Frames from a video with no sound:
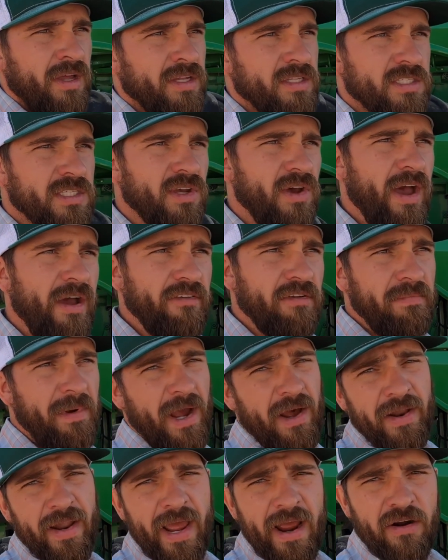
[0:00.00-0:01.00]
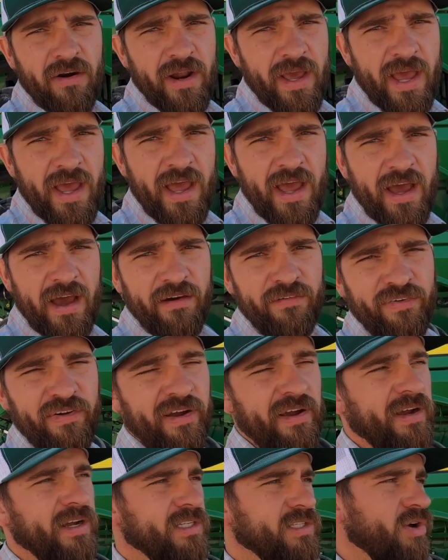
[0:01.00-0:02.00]
So after about an hour and a half,
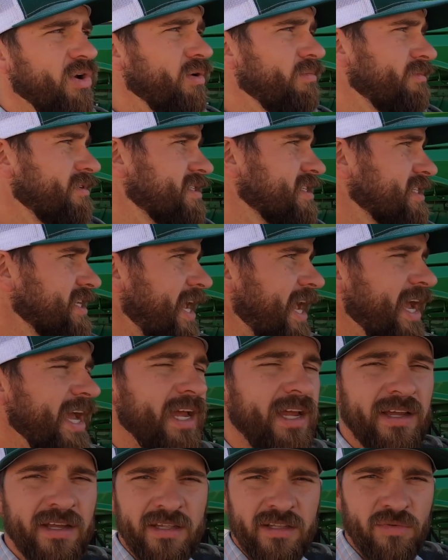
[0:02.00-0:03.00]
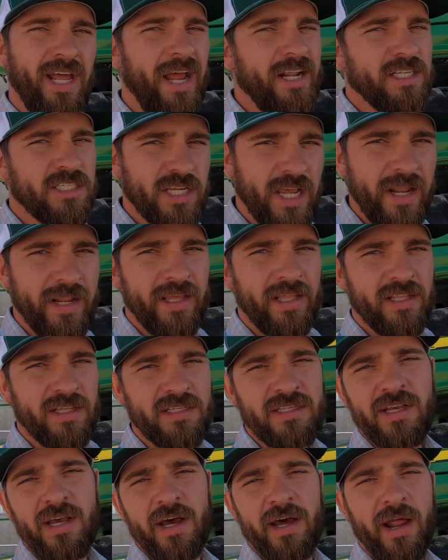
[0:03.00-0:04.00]
I told him, I says, hey, I just got to get
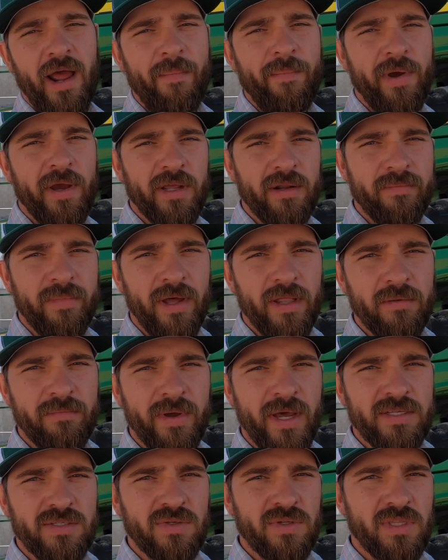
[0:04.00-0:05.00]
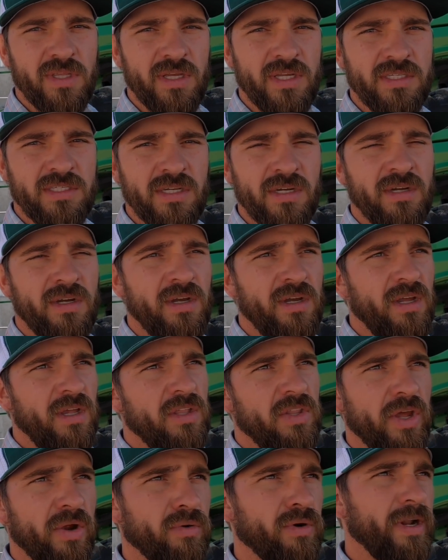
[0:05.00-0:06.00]
this cut. I'm not going to be able to mess with this.
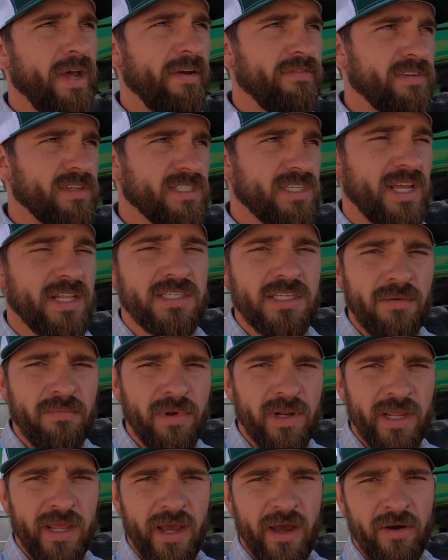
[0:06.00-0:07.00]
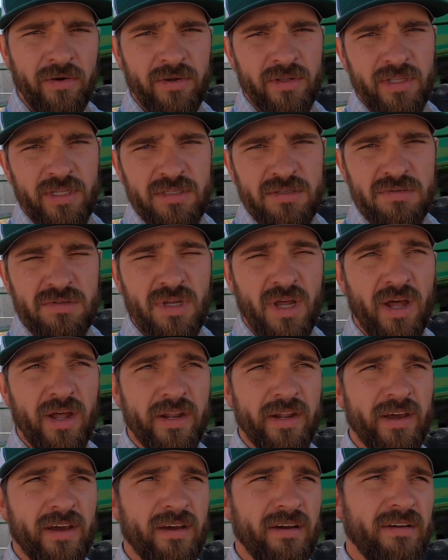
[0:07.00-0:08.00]
They were going to have to send somebody out. This was
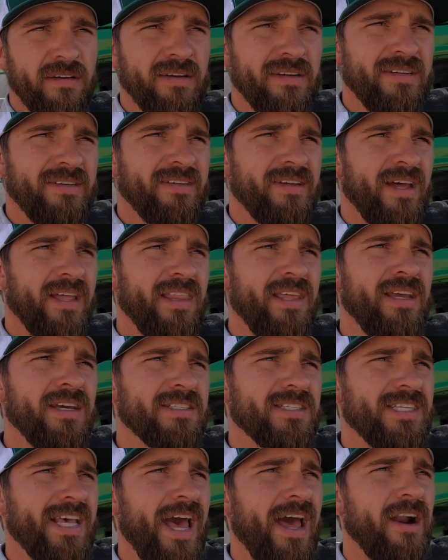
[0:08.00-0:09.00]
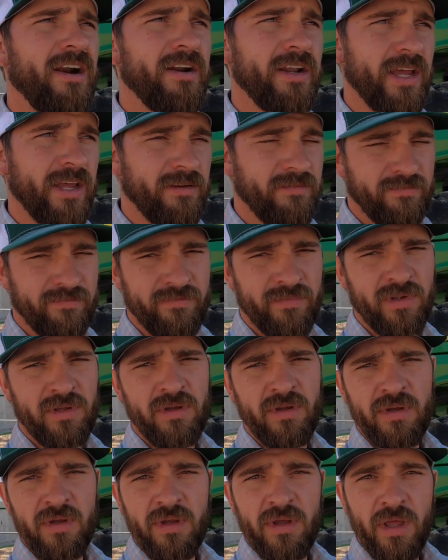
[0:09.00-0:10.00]
on, I think, a Saturday.
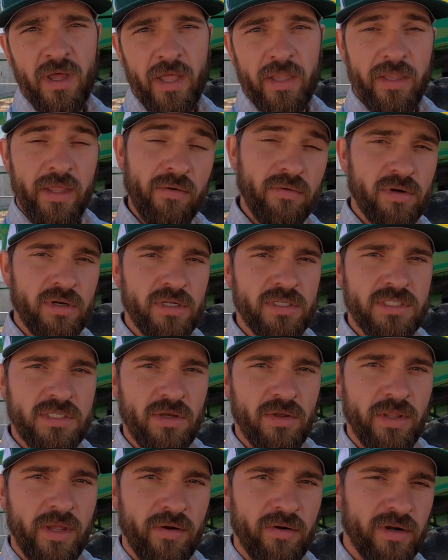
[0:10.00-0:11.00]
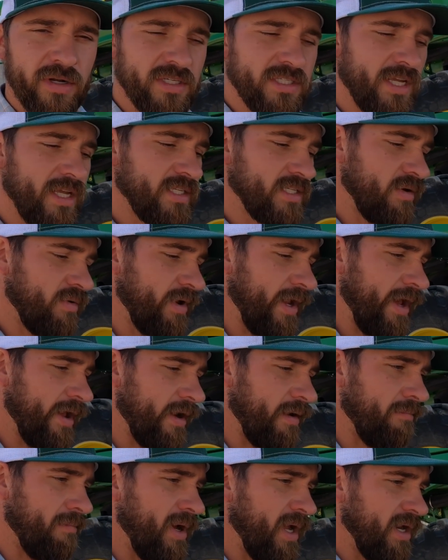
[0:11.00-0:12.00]
And they were gonna send someone
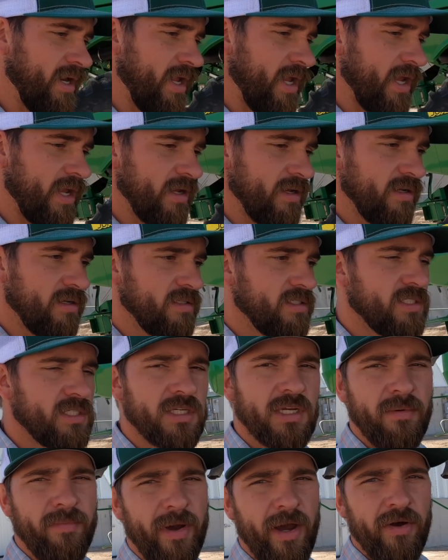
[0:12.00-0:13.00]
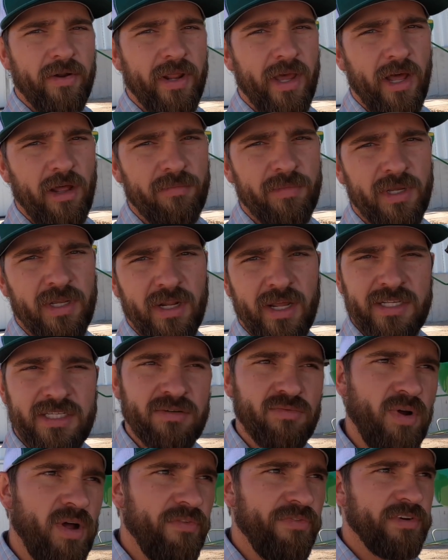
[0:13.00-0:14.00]
out on Monday to come out and help me. And I
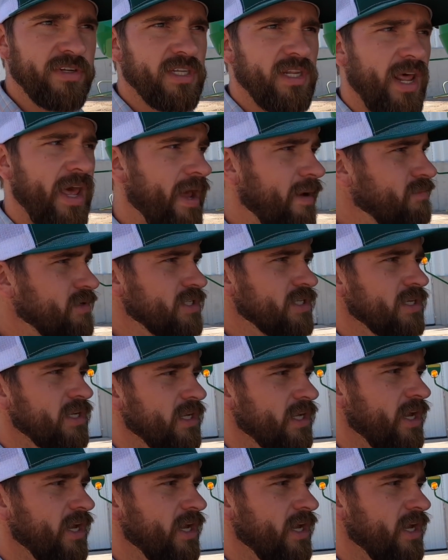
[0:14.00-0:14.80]
said, well, for today, I'm just gonna